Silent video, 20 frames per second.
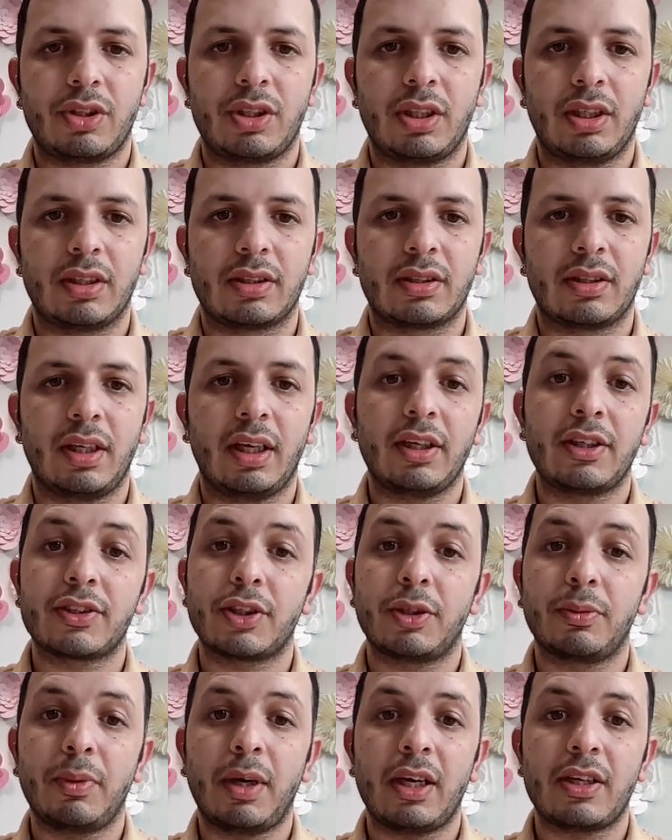Cheers. Thank you
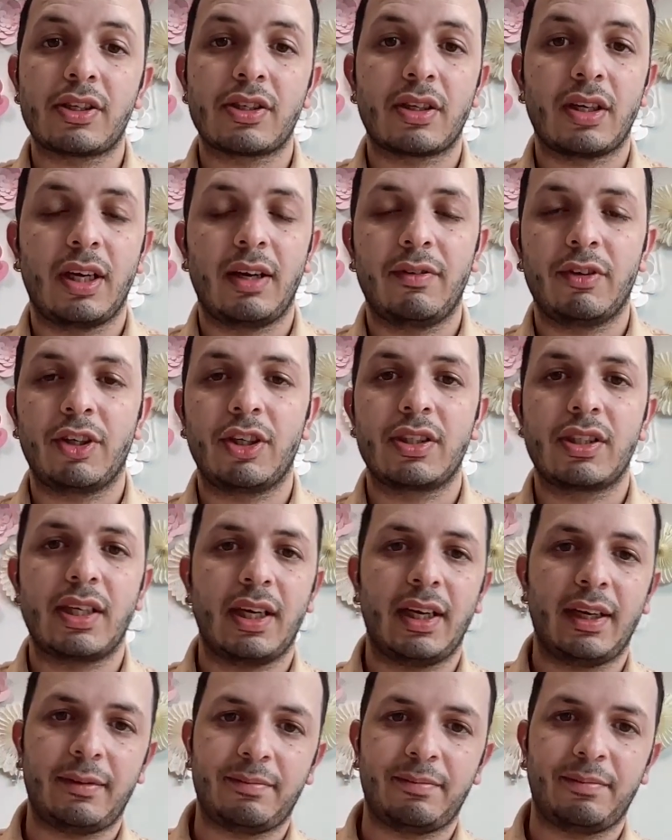so much. Have a good
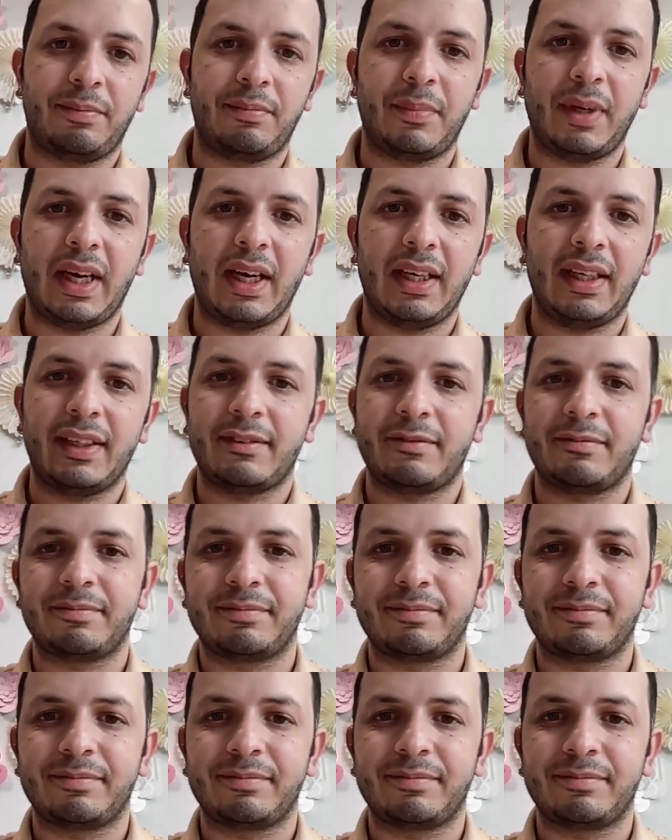day. Bye.